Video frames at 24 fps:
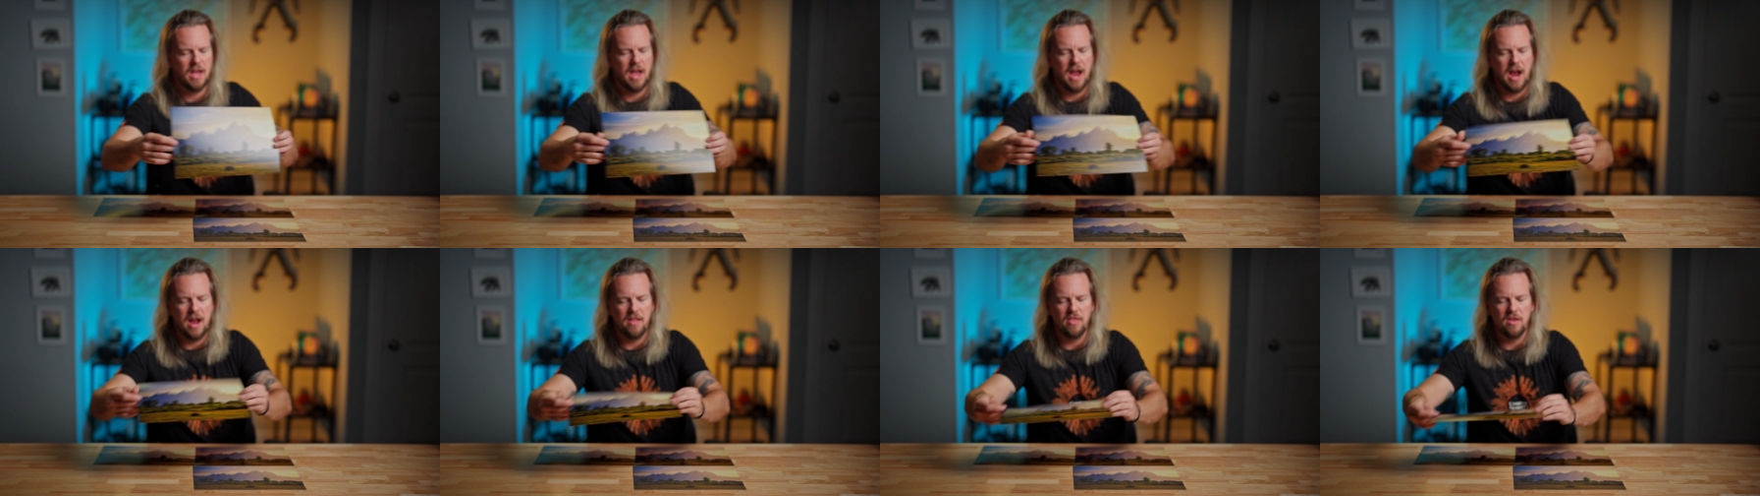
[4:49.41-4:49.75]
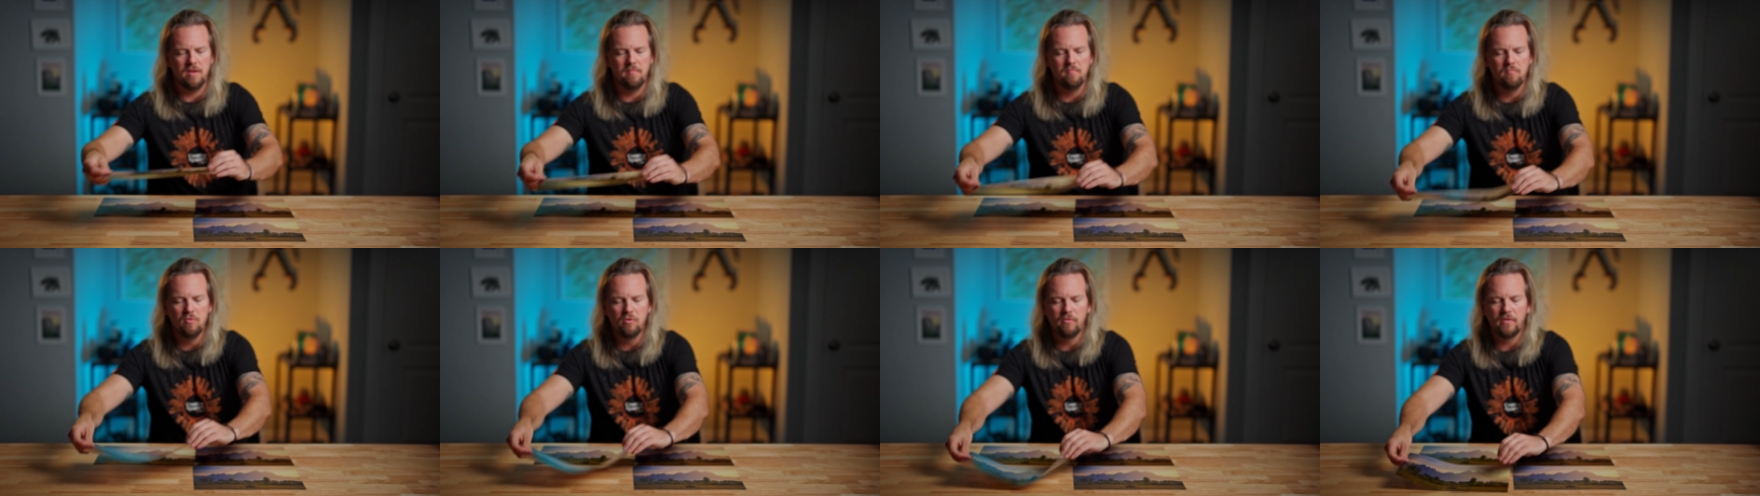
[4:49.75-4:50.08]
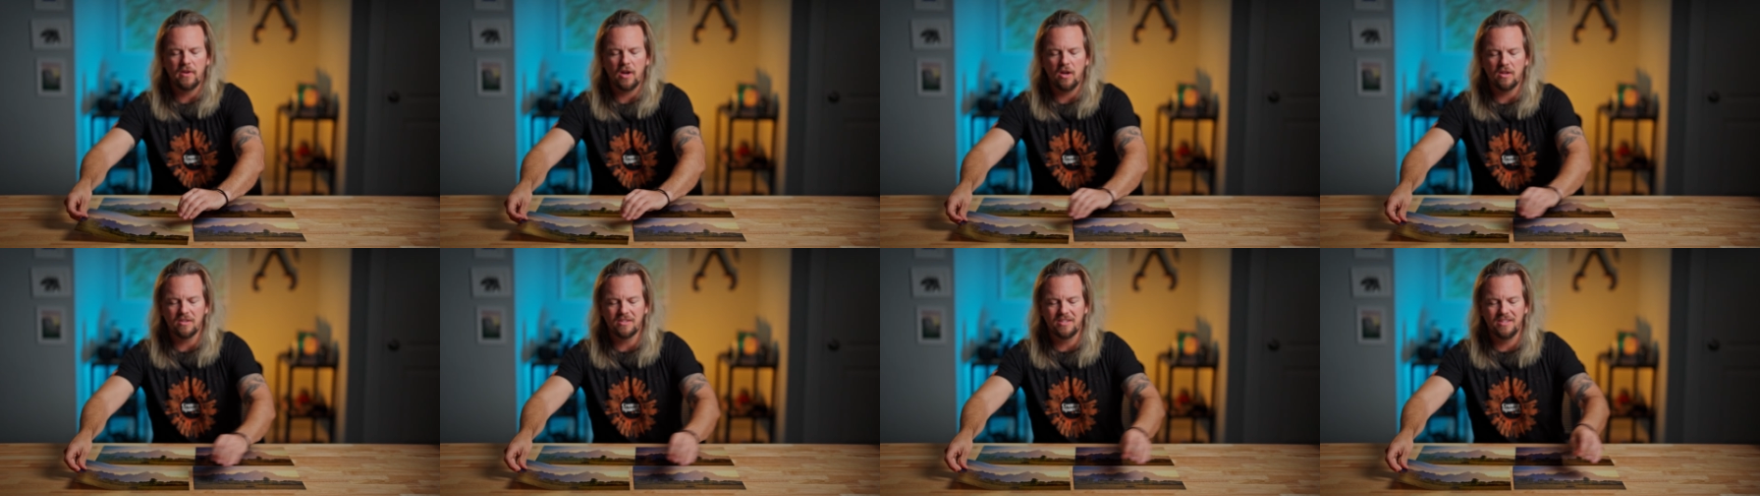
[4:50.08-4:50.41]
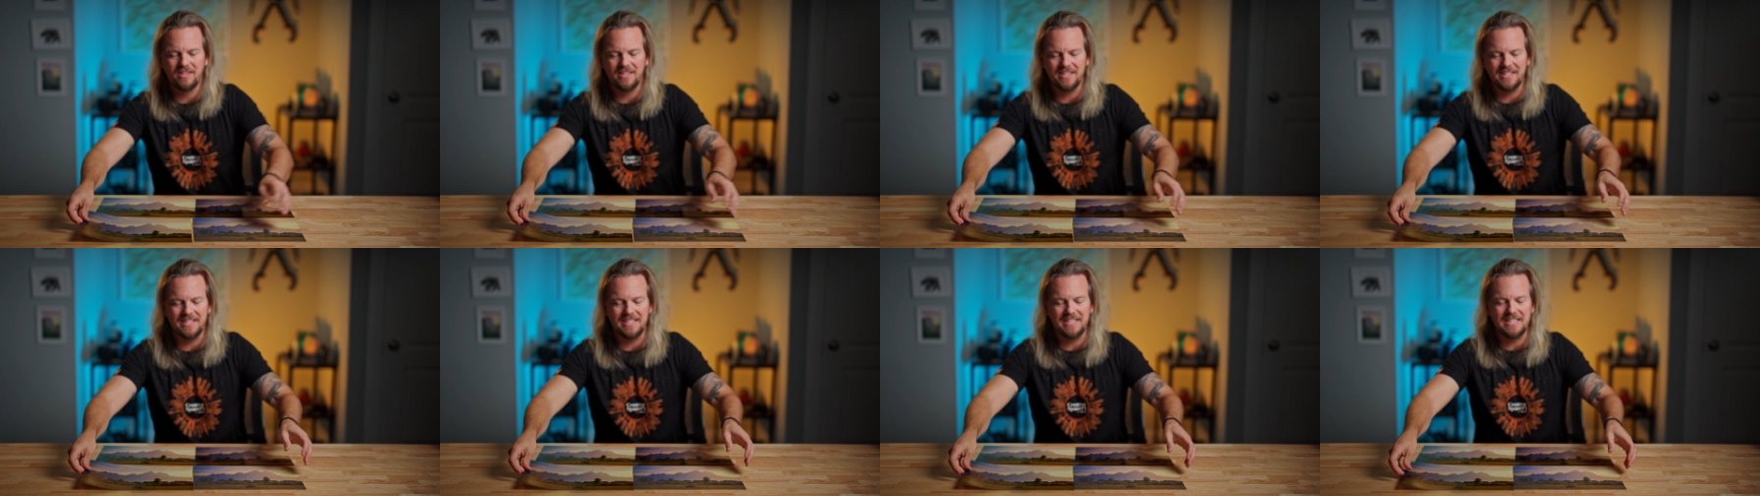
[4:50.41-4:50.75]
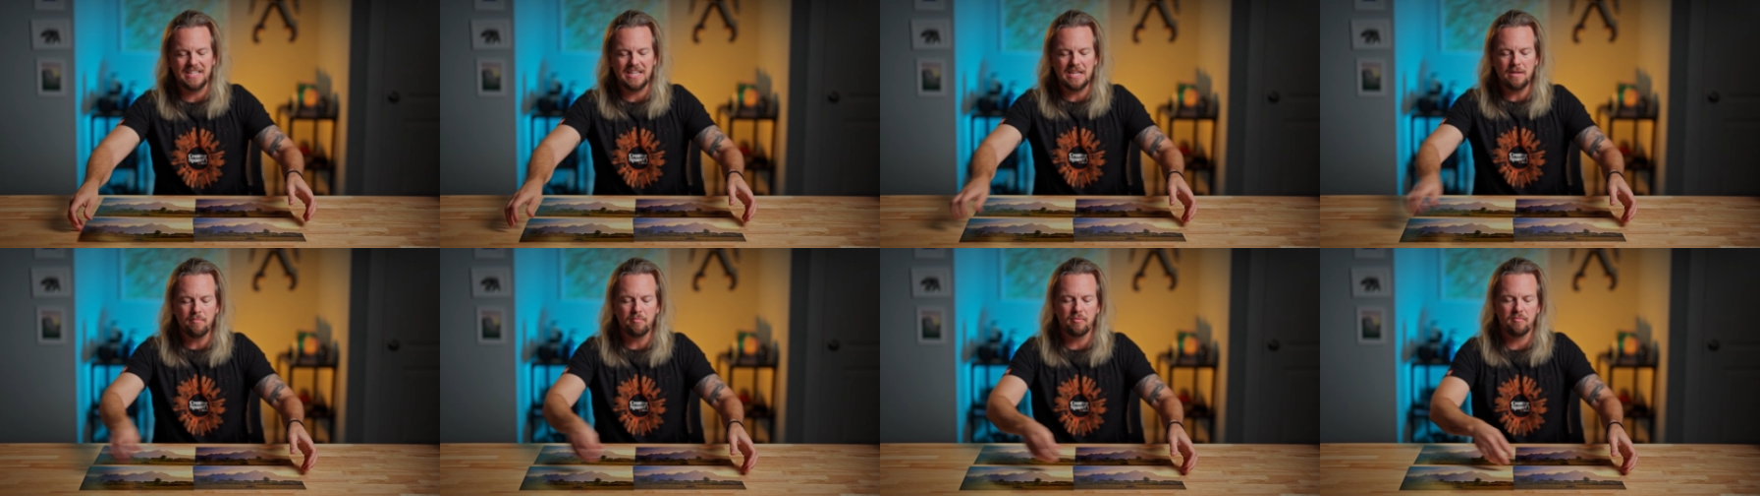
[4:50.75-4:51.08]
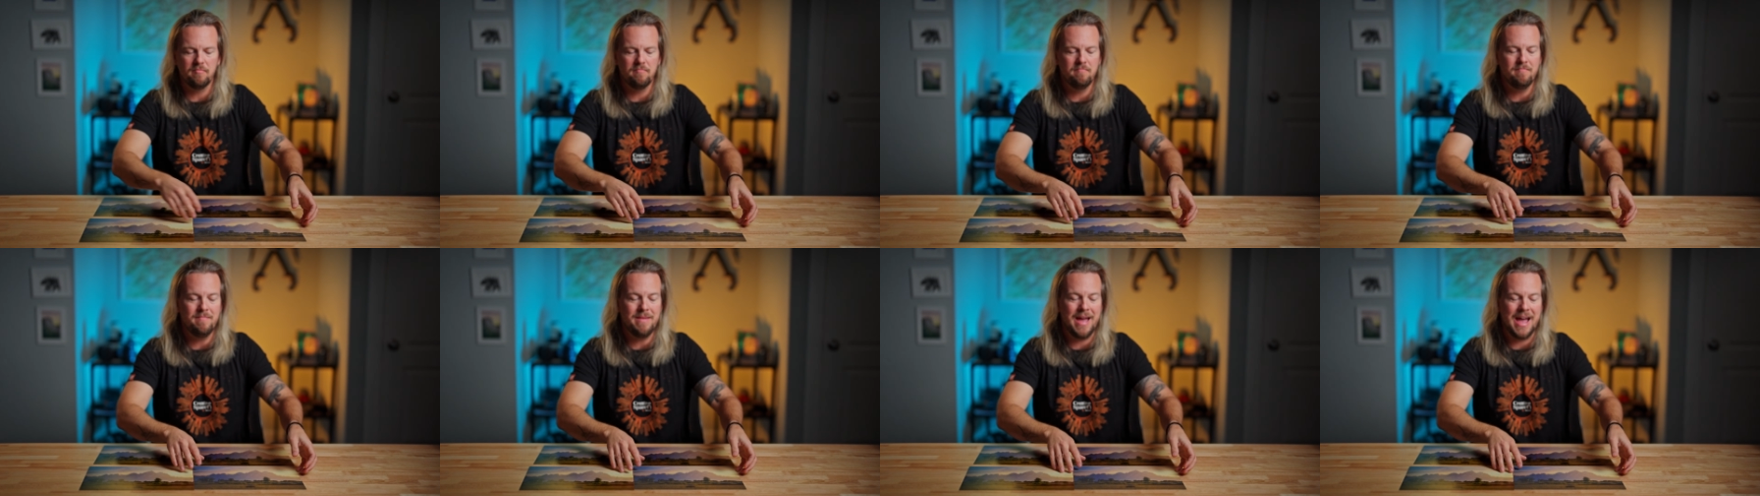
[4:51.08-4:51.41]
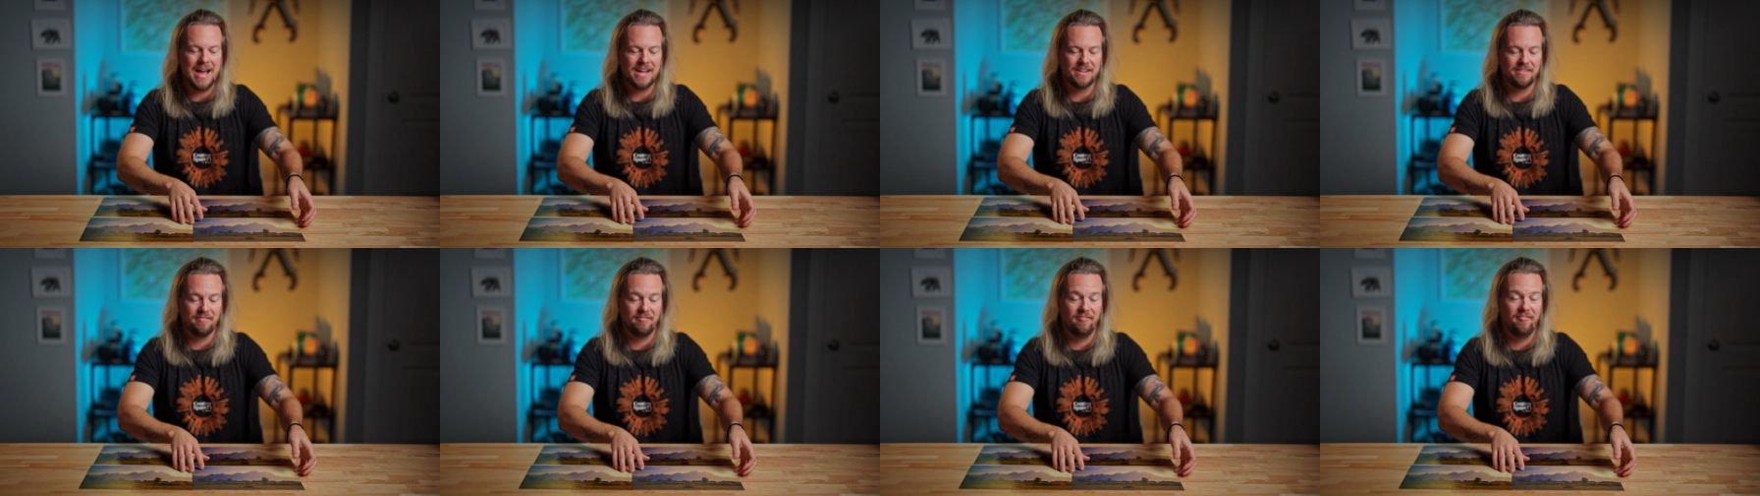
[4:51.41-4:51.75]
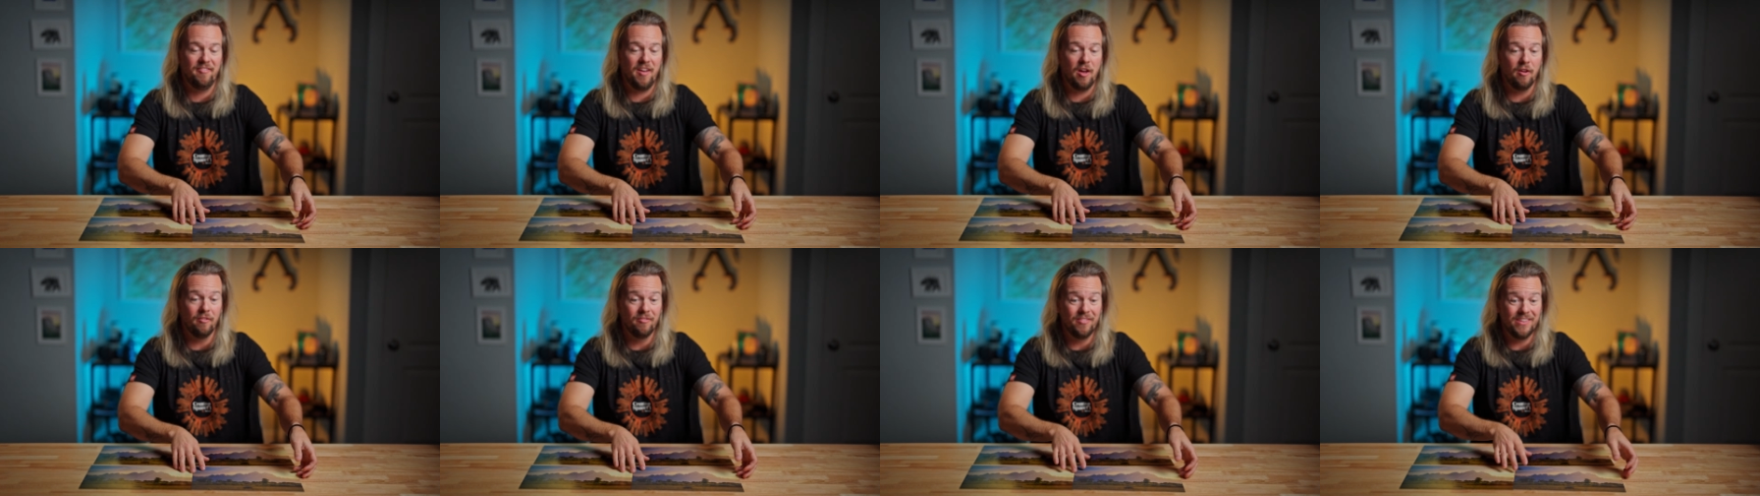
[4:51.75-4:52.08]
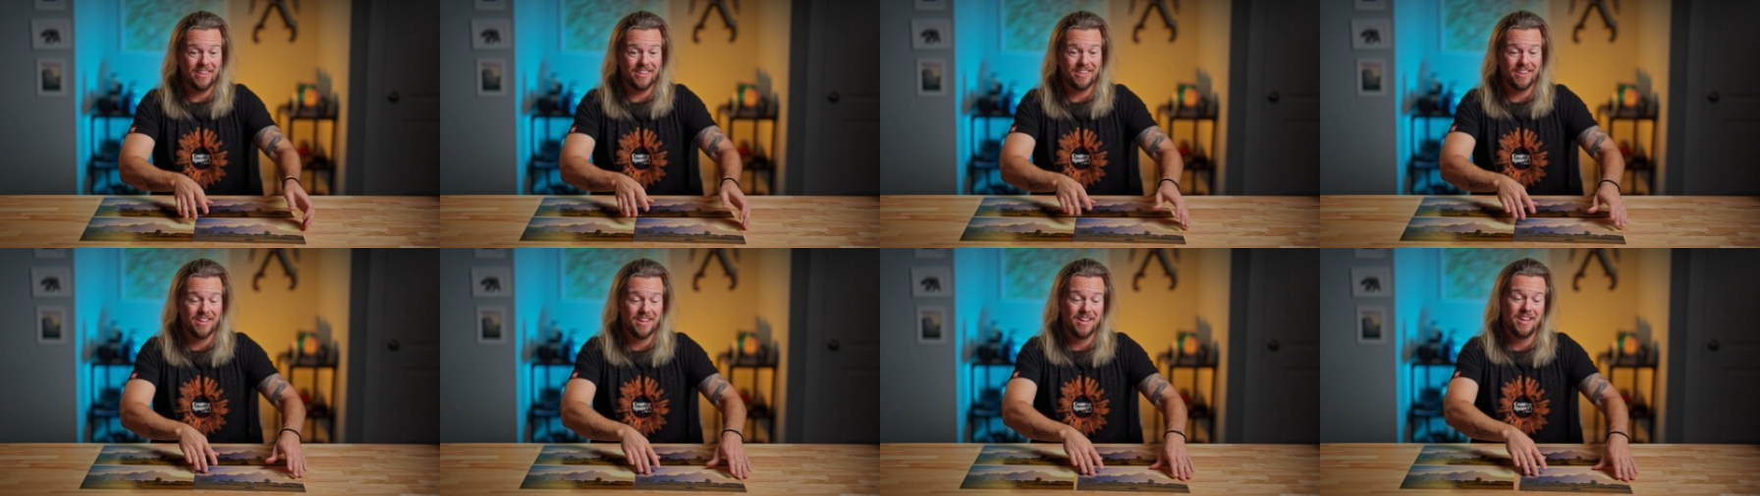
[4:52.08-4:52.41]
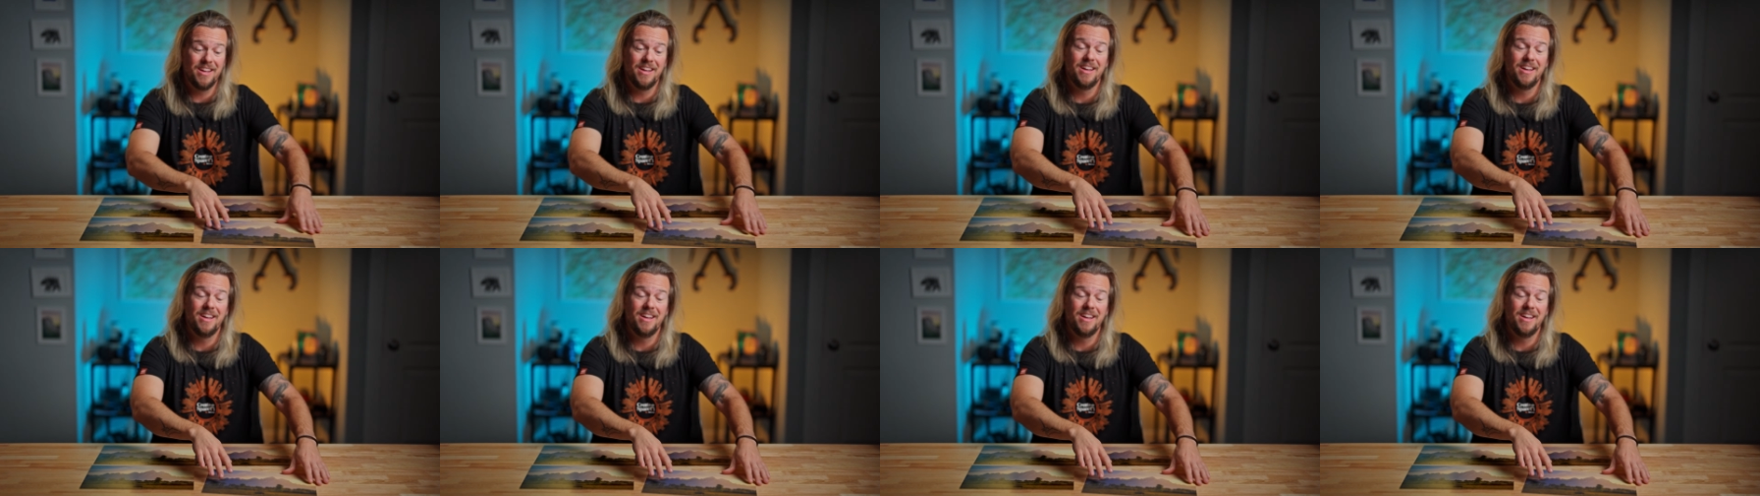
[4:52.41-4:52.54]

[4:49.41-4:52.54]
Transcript: And then moving on to the Deep Matte Velvet,